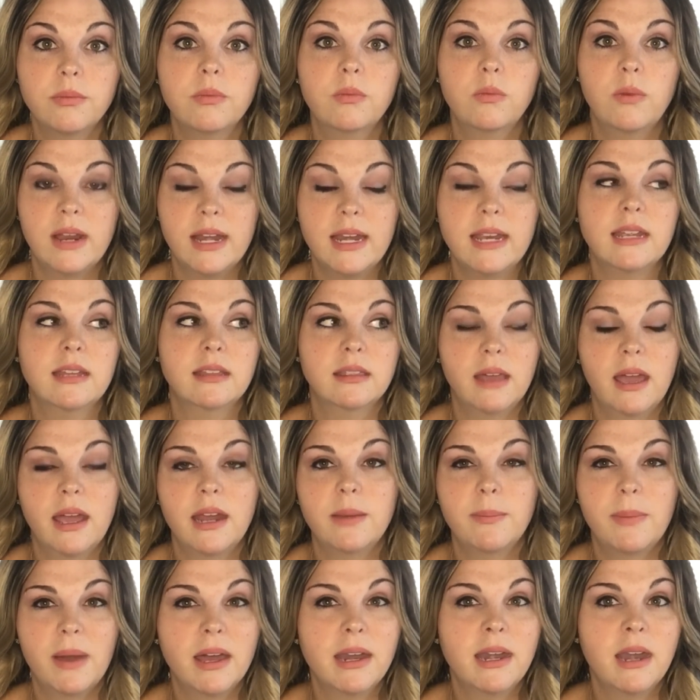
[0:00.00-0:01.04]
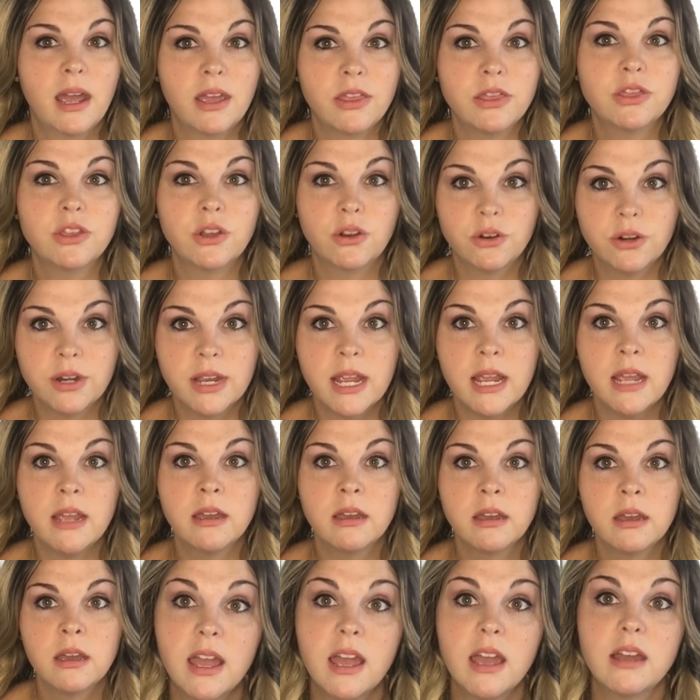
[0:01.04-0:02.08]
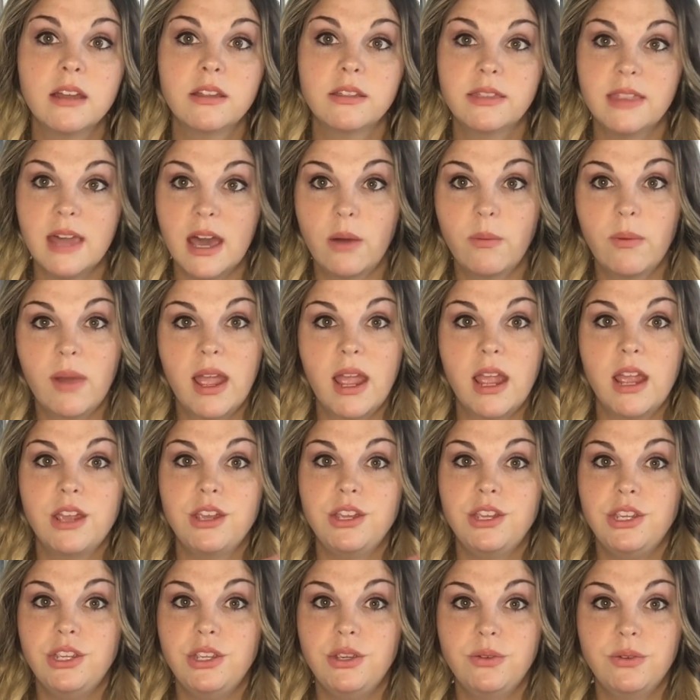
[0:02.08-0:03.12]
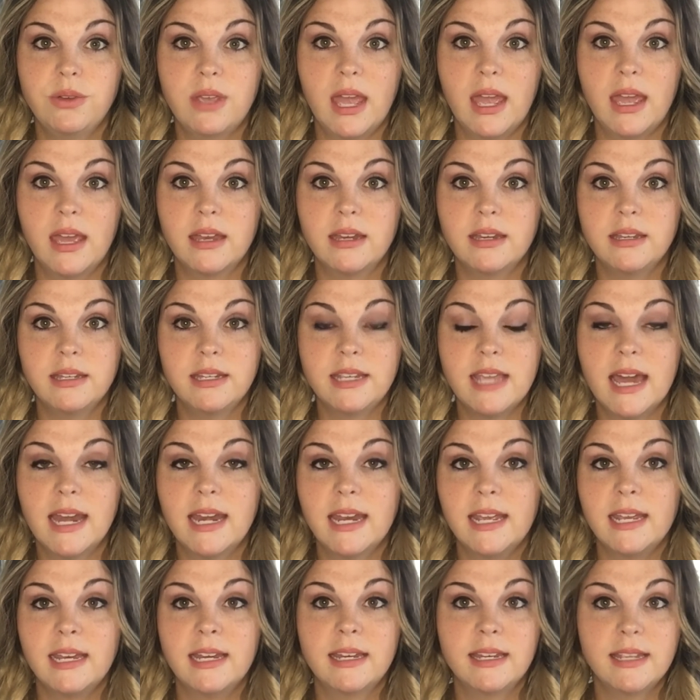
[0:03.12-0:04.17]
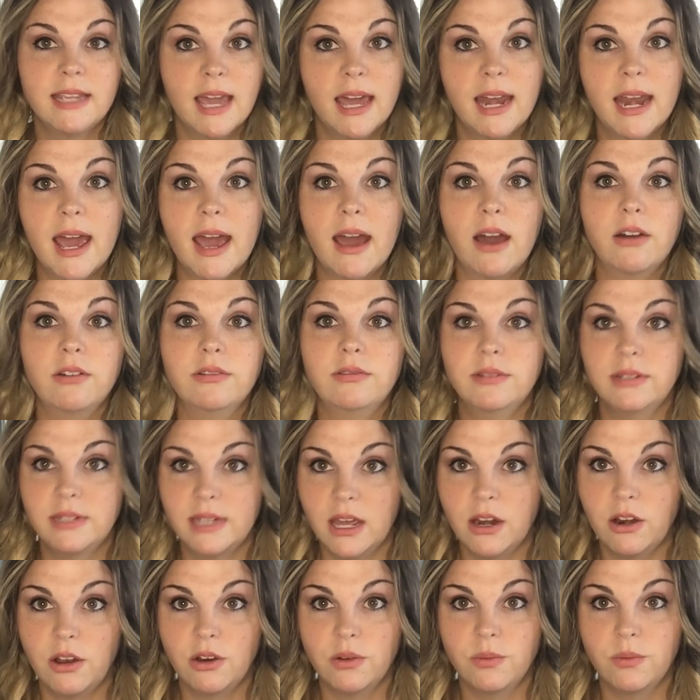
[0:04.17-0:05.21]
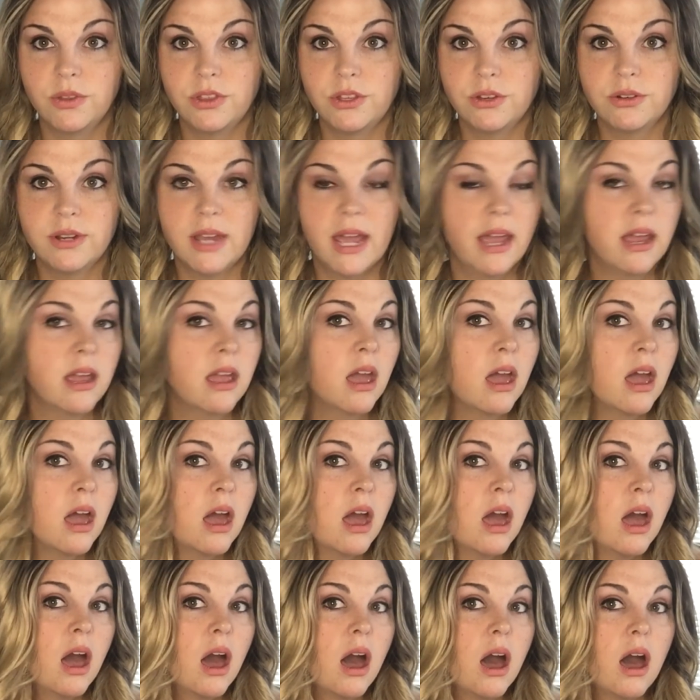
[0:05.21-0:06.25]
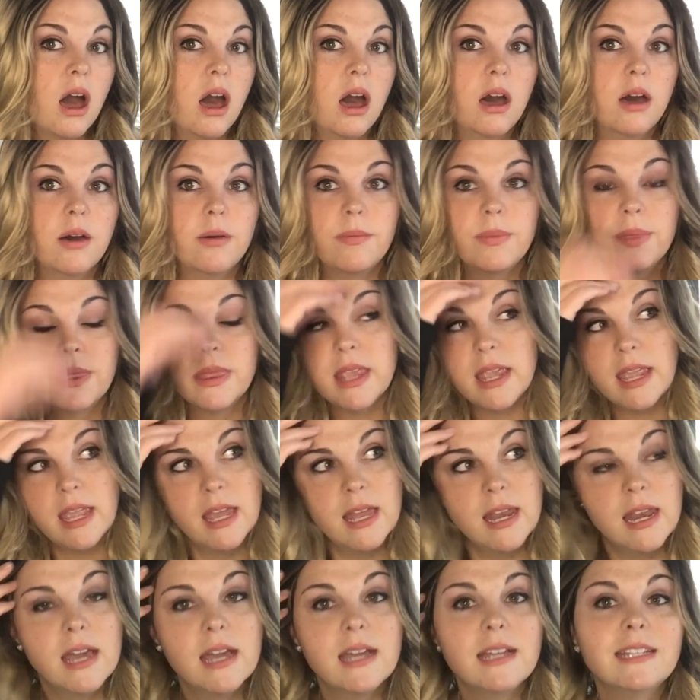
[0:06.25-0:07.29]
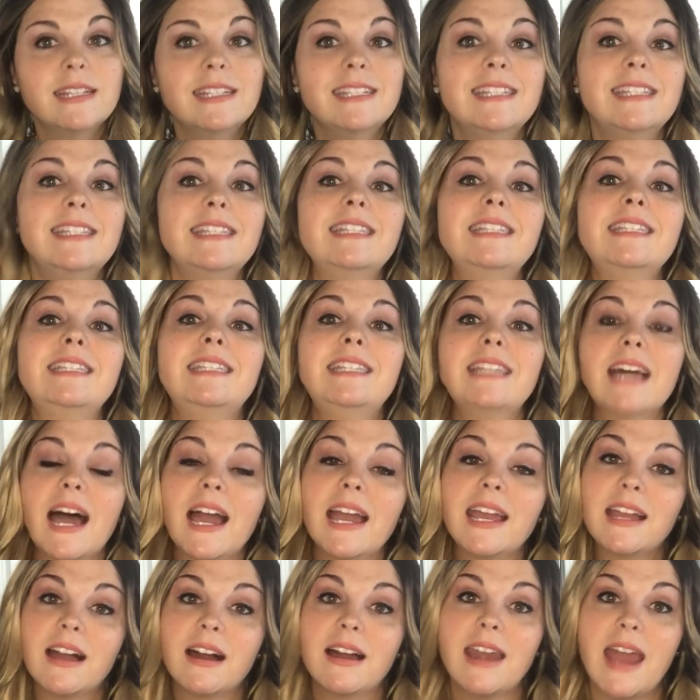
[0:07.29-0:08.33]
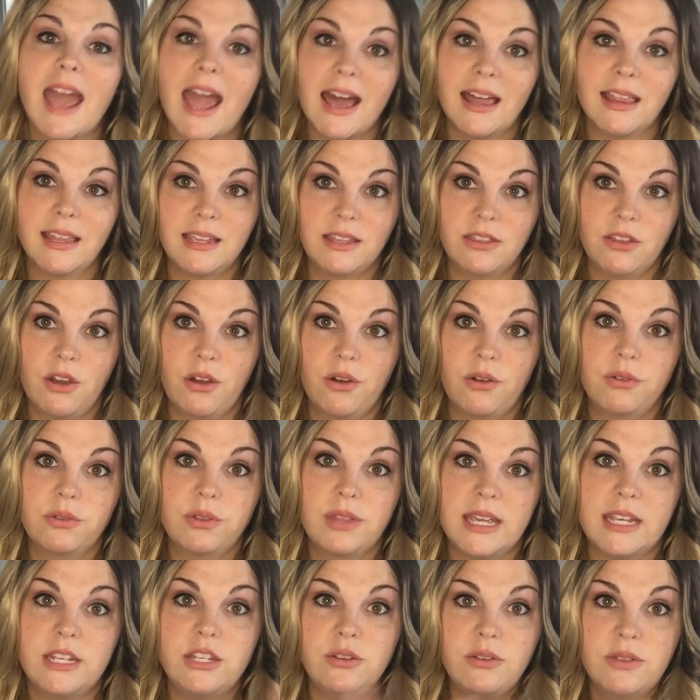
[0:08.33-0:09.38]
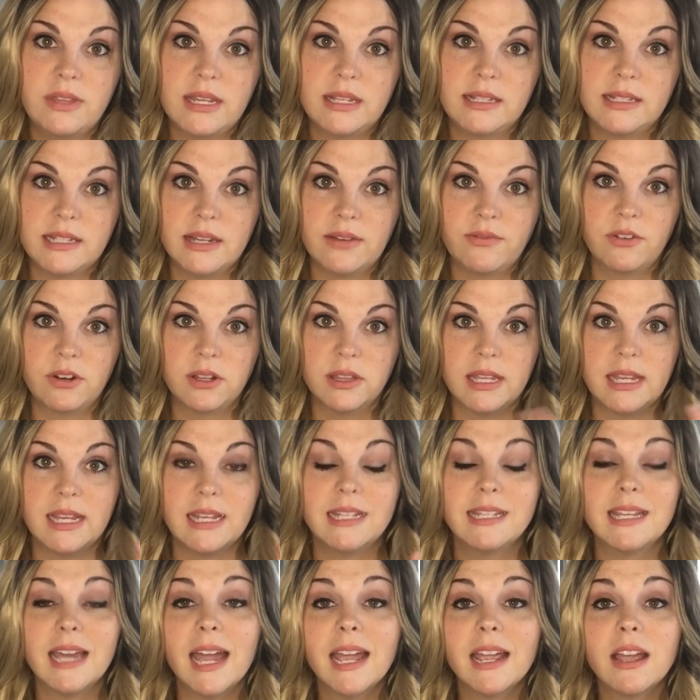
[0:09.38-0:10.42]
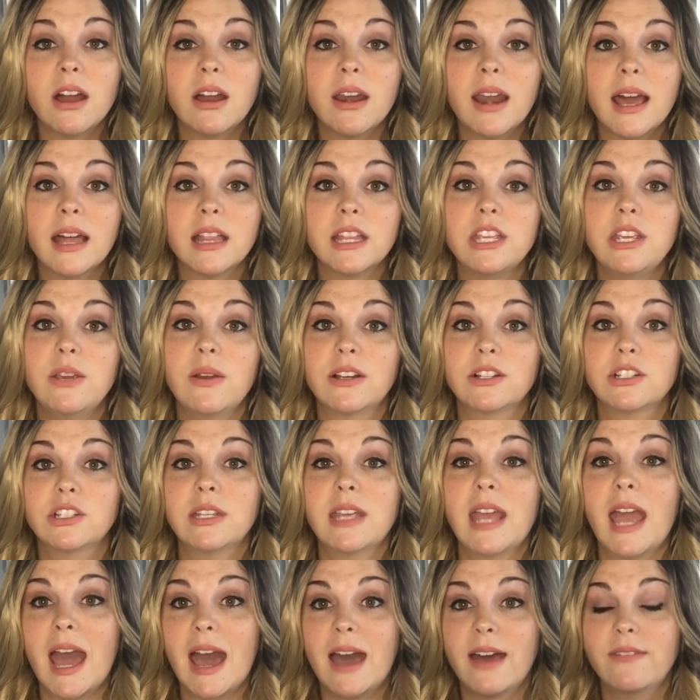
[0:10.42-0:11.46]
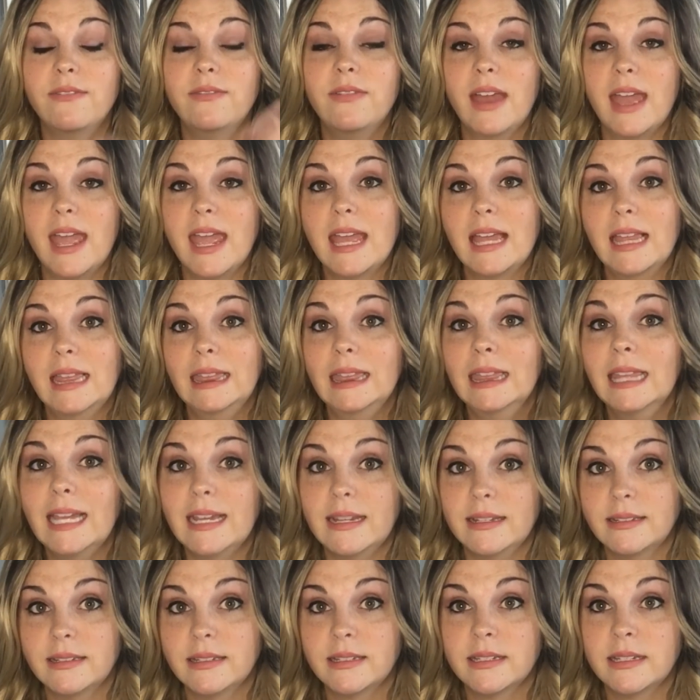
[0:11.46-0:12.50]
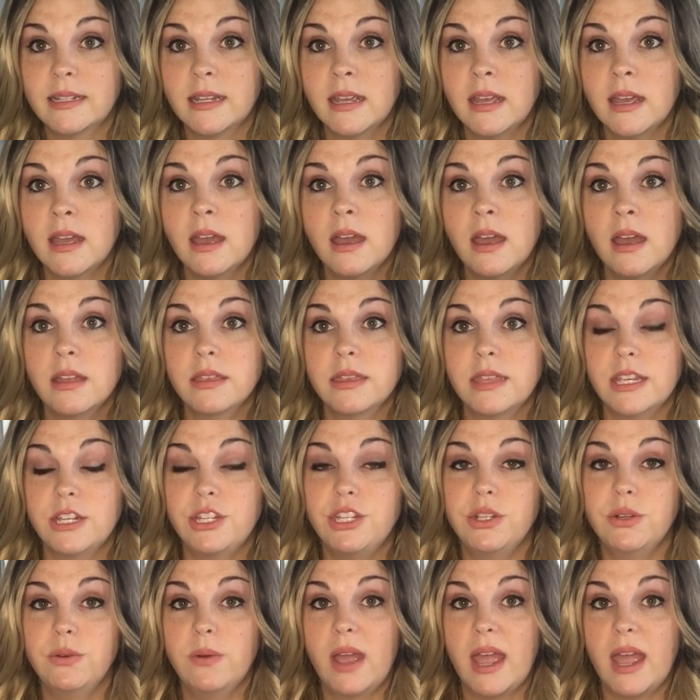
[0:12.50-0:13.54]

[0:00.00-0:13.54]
waiting in line about 9:30. That way you can get in and get out and get on with your day. In Diagon Alley, though, they do things differently. In Diagon Alley, you actually have a list. They do